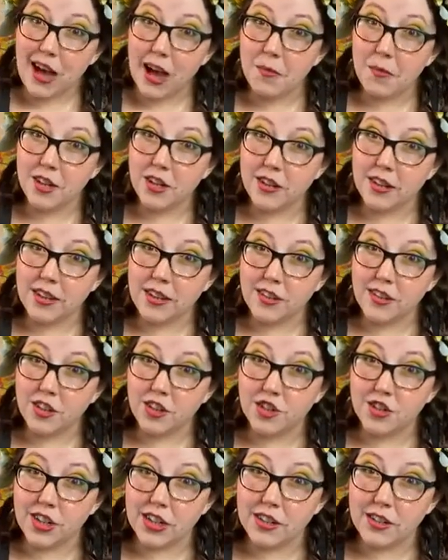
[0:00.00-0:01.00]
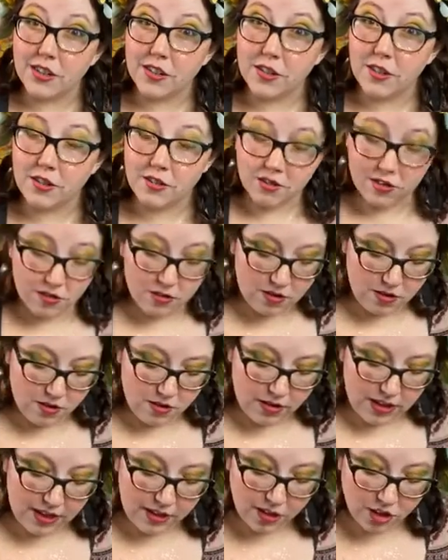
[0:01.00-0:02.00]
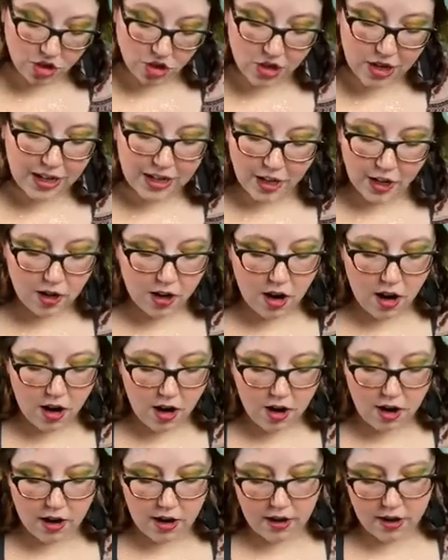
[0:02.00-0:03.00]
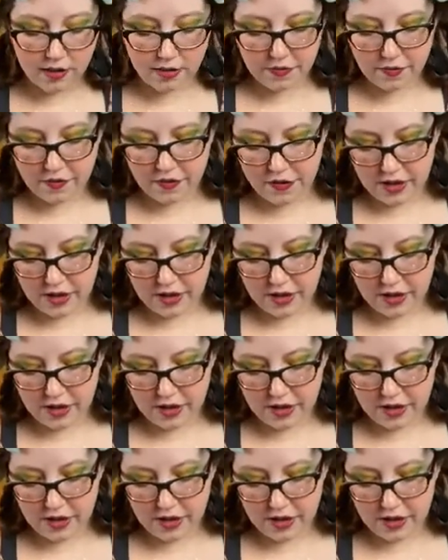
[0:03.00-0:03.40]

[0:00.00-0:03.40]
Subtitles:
I'm going to illustrate and carve